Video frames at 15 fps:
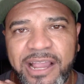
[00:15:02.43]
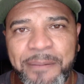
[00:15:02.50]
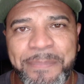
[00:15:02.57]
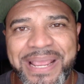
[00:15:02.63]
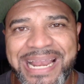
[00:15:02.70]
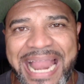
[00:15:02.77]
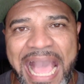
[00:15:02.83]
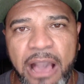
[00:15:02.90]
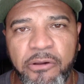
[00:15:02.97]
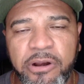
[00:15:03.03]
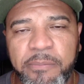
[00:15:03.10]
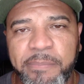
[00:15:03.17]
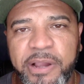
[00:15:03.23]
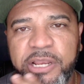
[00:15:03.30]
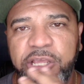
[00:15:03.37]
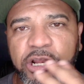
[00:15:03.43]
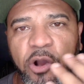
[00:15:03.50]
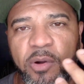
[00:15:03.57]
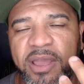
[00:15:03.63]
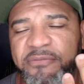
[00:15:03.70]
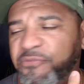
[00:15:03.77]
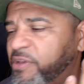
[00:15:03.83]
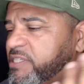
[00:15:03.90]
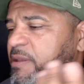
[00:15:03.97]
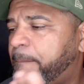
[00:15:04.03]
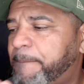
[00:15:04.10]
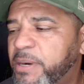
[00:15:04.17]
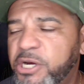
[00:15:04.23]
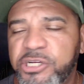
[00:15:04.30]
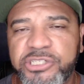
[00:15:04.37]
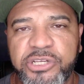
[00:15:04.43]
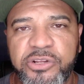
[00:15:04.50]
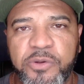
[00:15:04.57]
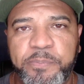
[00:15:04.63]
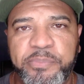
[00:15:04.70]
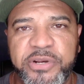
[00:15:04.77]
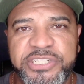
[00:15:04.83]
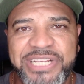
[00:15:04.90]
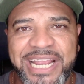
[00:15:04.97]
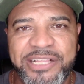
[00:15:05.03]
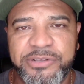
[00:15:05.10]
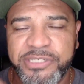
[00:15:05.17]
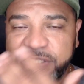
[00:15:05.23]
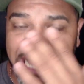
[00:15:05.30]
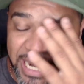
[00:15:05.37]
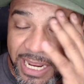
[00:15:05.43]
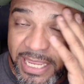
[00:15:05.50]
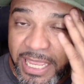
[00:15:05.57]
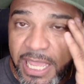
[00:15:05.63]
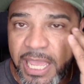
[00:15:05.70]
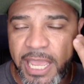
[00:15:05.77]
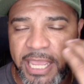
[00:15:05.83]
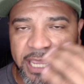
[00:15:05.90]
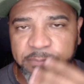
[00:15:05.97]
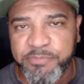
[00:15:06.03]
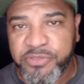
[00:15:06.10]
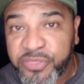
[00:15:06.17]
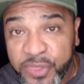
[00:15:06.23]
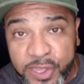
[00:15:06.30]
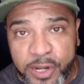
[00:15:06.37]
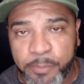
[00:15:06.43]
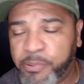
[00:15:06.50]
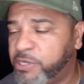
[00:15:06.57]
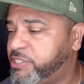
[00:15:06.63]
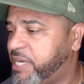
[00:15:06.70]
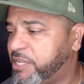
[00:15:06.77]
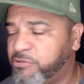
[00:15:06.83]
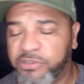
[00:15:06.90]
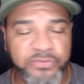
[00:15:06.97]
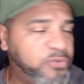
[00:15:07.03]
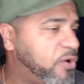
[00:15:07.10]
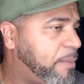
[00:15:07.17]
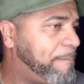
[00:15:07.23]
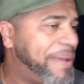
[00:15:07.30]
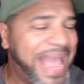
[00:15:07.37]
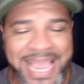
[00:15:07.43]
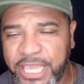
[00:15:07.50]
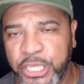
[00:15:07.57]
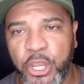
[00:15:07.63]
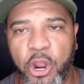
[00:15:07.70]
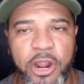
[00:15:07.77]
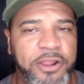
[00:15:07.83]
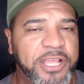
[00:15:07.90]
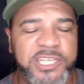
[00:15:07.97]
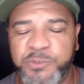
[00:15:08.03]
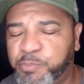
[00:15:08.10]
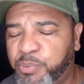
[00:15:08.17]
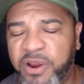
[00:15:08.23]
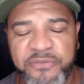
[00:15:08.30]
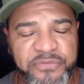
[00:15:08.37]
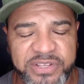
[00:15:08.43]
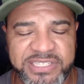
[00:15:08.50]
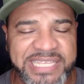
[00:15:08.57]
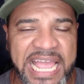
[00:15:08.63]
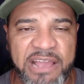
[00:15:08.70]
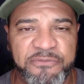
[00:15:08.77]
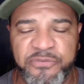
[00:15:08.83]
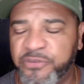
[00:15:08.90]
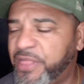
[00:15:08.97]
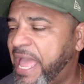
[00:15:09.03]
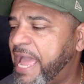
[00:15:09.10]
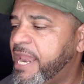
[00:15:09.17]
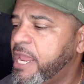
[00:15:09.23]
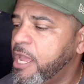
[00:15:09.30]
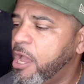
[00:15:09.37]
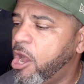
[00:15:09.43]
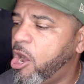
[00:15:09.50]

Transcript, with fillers: It could be louder, but you know, if it's a personal projector, it's not a theater projector, it's for a backyard, it's perfect sound for that.